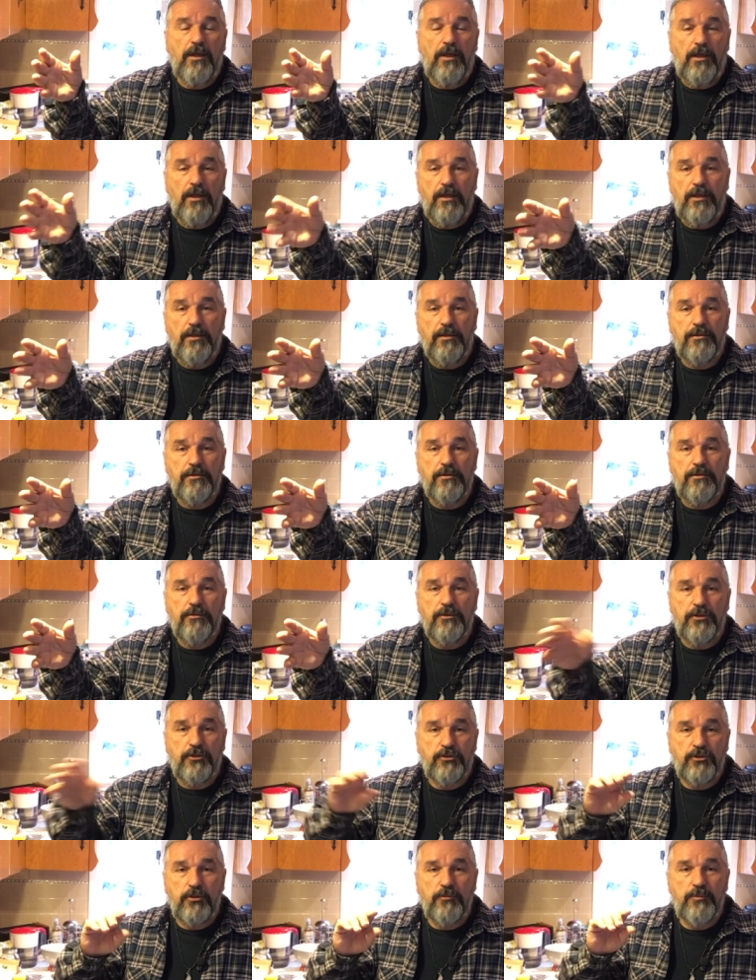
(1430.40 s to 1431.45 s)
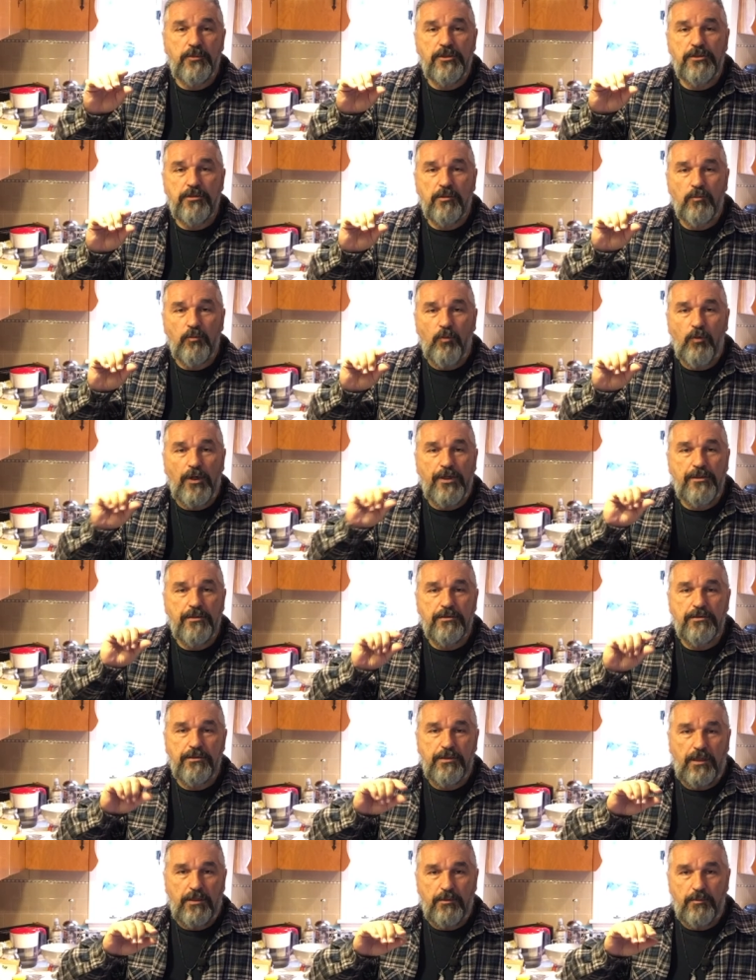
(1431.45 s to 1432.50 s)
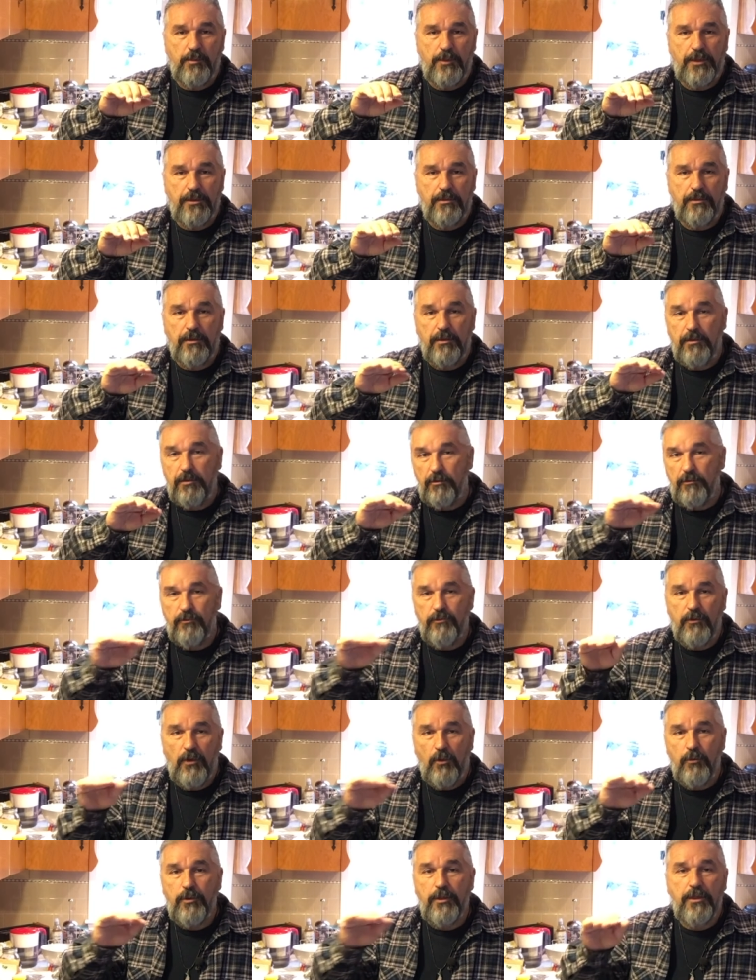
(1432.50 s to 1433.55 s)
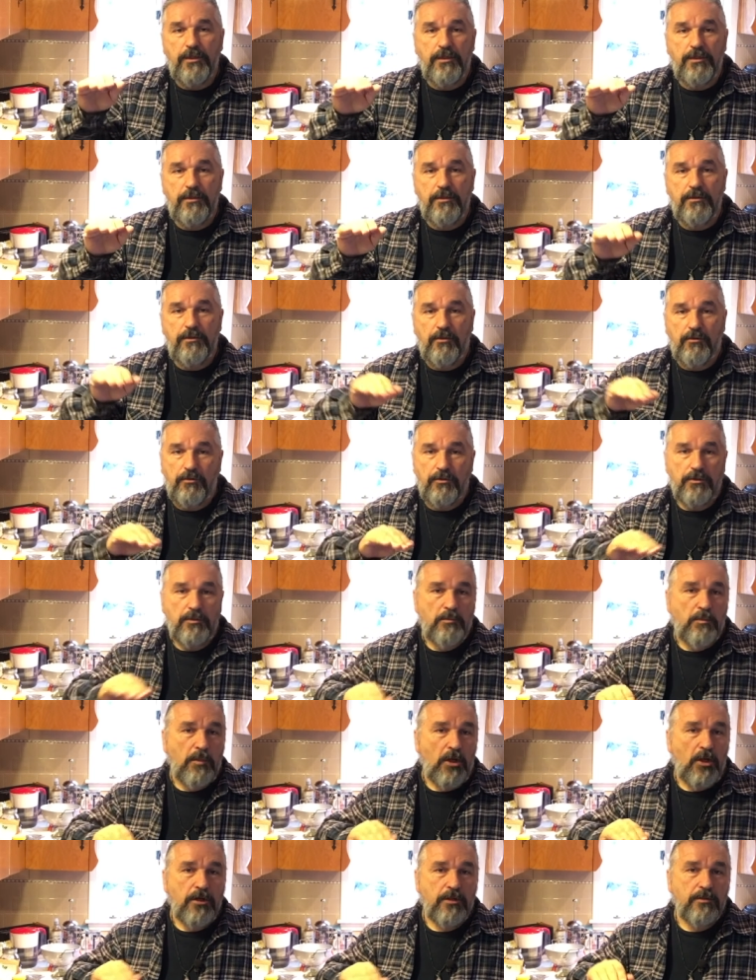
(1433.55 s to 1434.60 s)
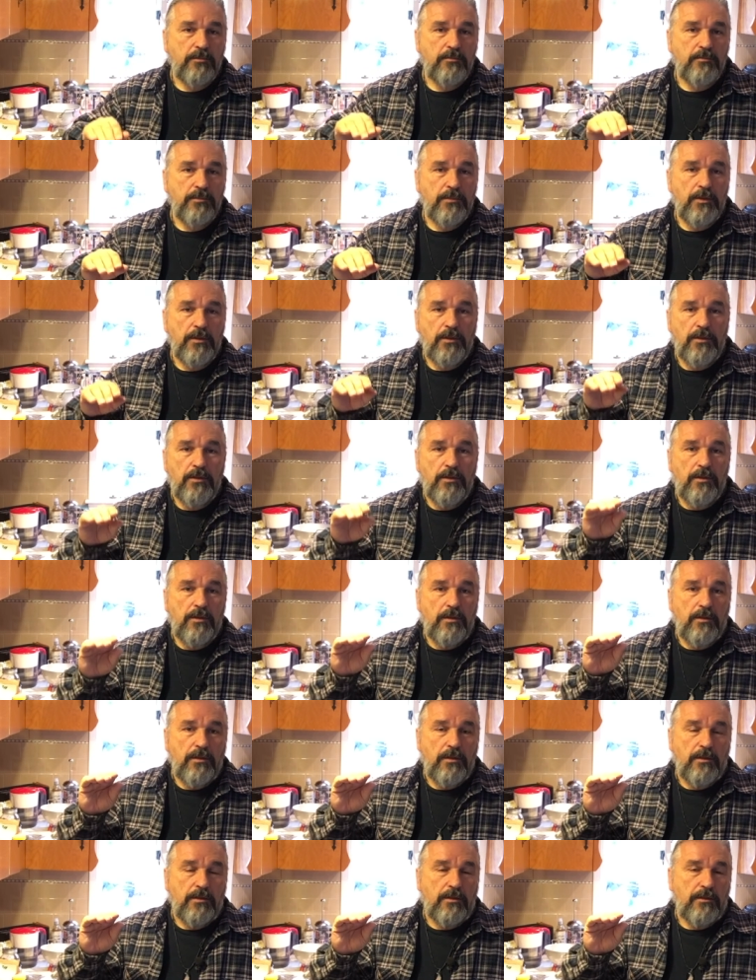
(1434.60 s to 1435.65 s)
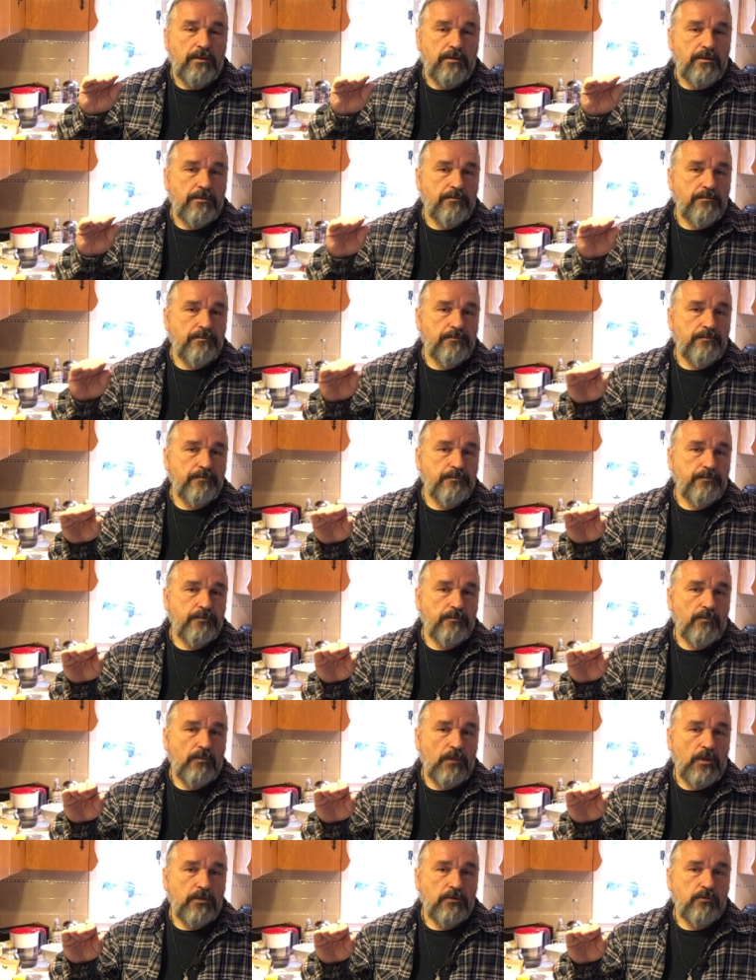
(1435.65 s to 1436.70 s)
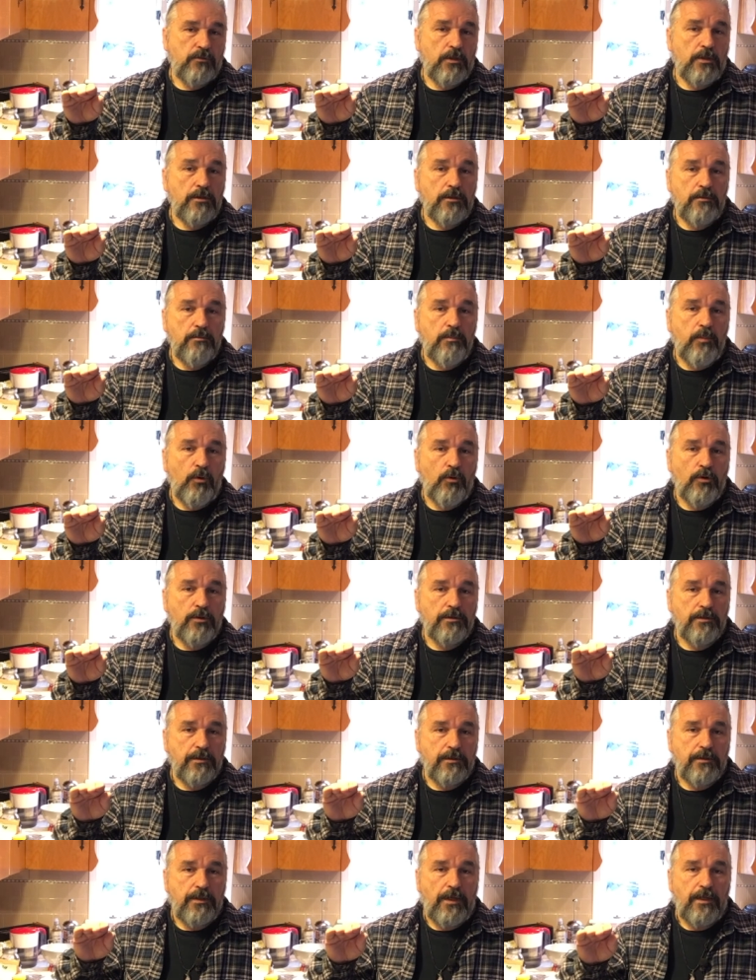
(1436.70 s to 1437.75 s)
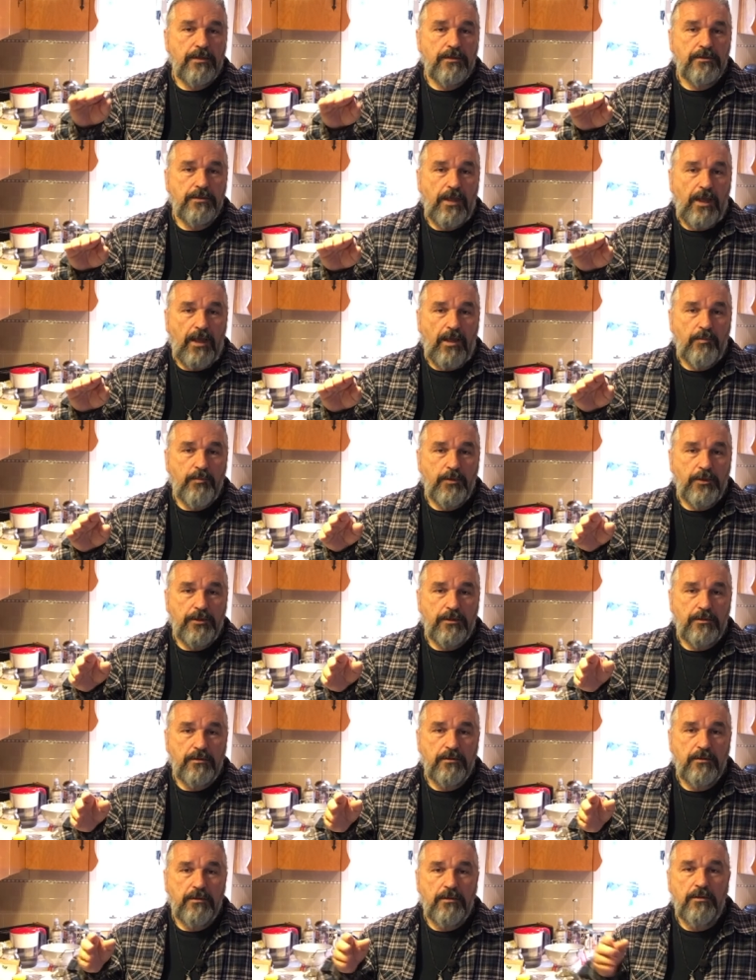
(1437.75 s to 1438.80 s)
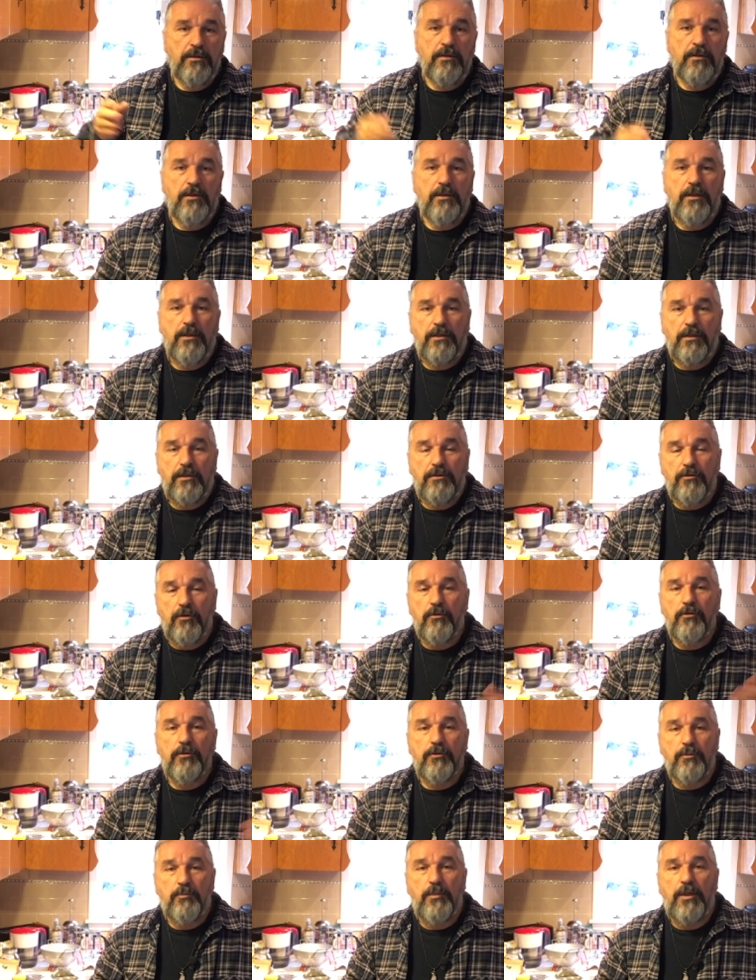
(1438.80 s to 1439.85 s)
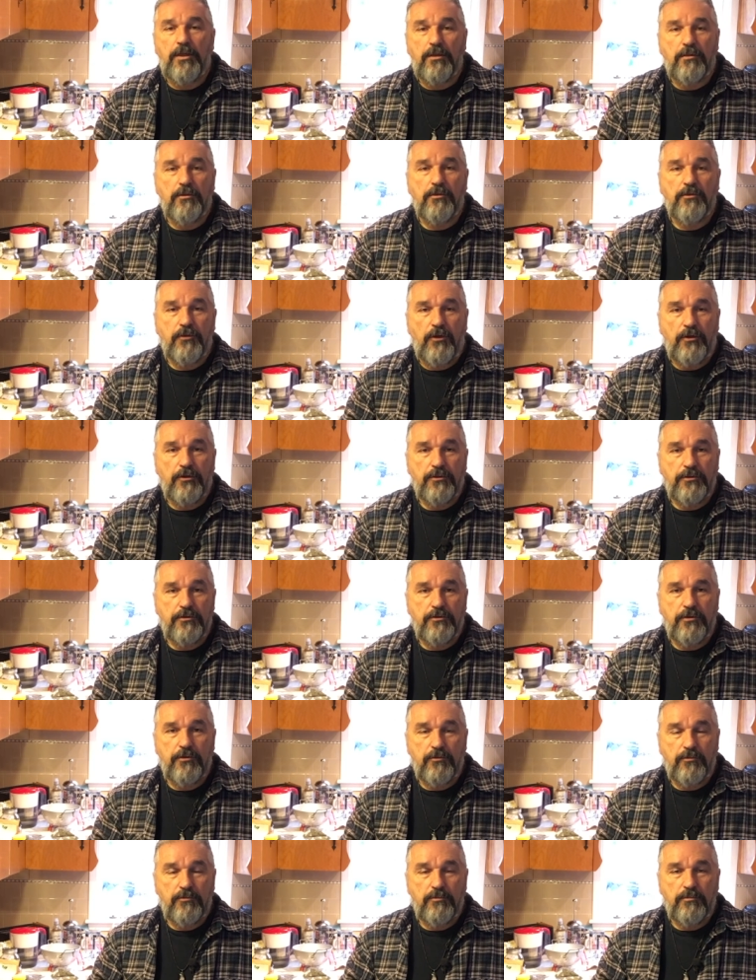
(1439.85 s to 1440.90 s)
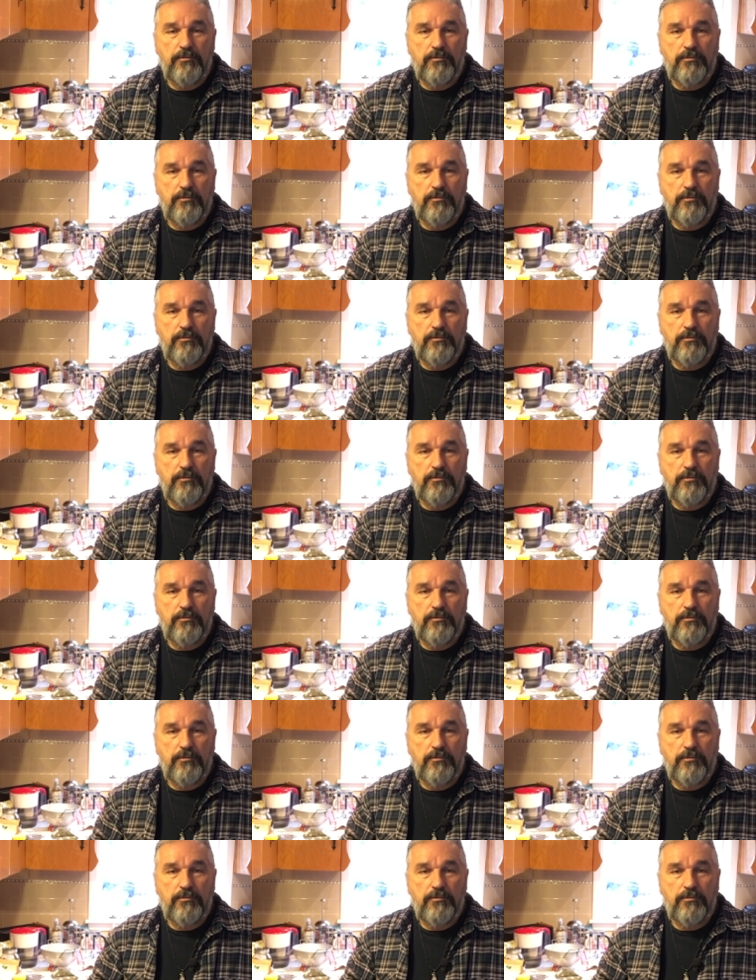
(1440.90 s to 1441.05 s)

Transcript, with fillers: And there should be some white sediment either floating in it or in the bottom. Um, it's really important that that is happening. And I know that the medical doctors don't